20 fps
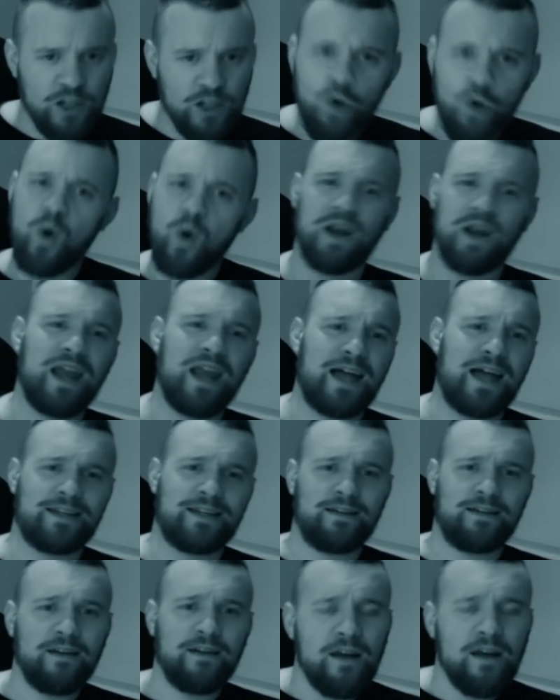go on, lad,
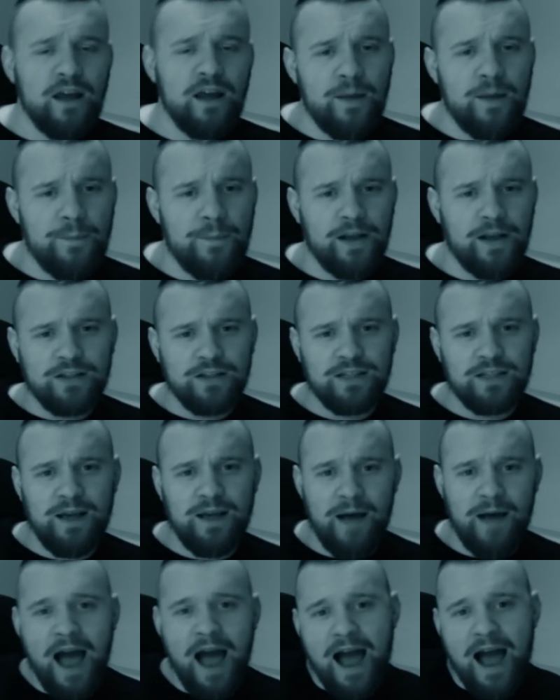because
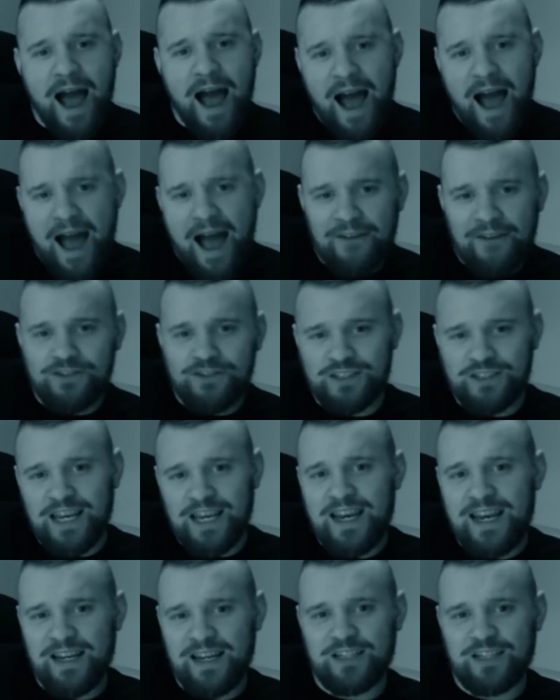I've
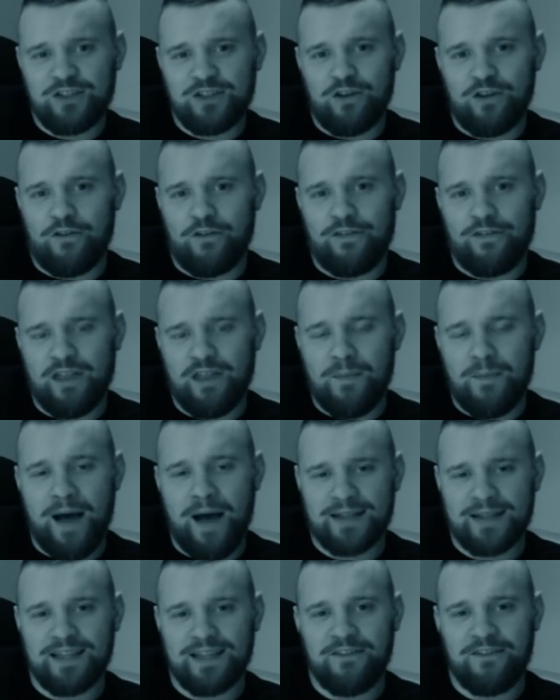seen his stuff in the
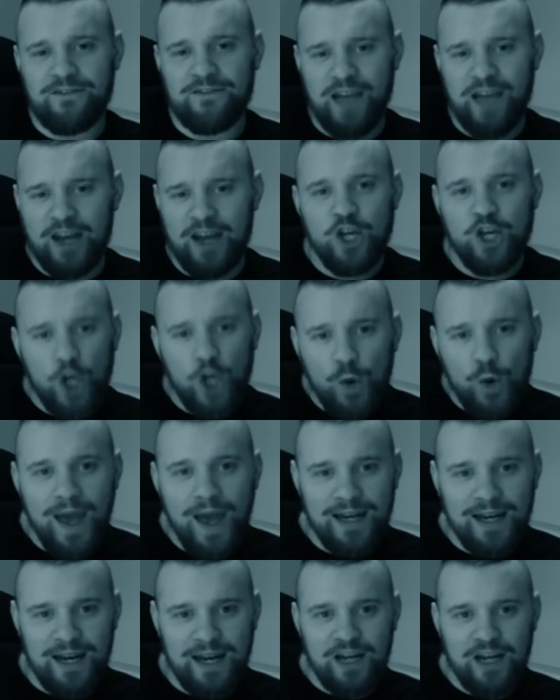past. I've, I knew he had
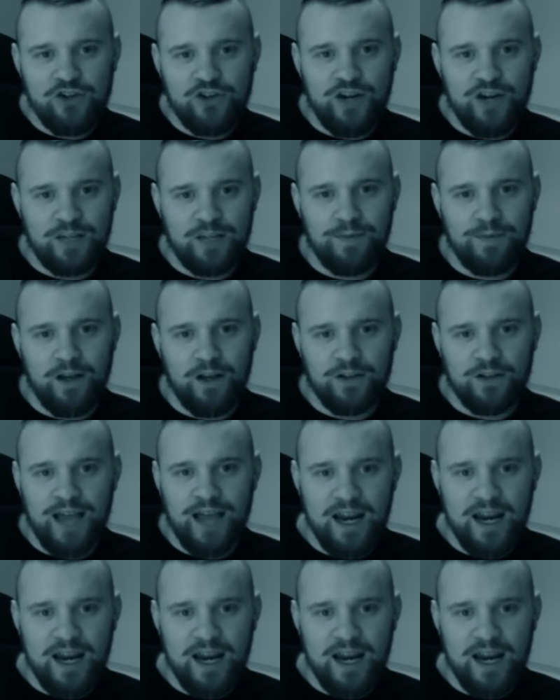an interest because I had